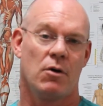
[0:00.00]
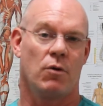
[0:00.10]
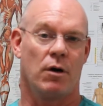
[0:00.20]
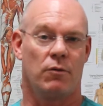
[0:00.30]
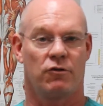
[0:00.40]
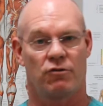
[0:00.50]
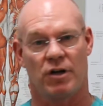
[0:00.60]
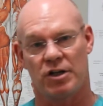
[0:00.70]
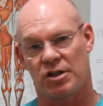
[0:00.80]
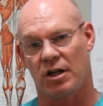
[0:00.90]
what was
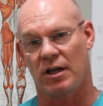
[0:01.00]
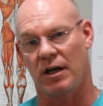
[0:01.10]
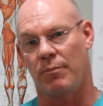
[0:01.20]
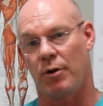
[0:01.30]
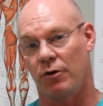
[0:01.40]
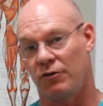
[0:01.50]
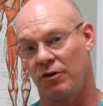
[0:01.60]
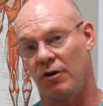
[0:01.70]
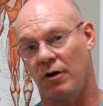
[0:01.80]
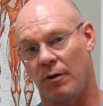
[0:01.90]
traditionally a
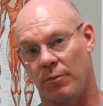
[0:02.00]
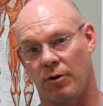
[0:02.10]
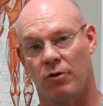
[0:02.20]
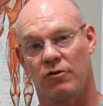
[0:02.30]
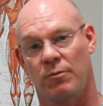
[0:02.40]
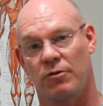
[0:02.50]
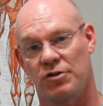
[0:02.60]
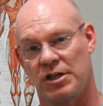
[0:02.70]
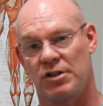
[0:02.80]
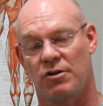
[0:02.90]
posterior approach
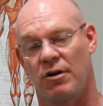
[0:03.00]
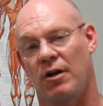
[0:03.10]
procedure.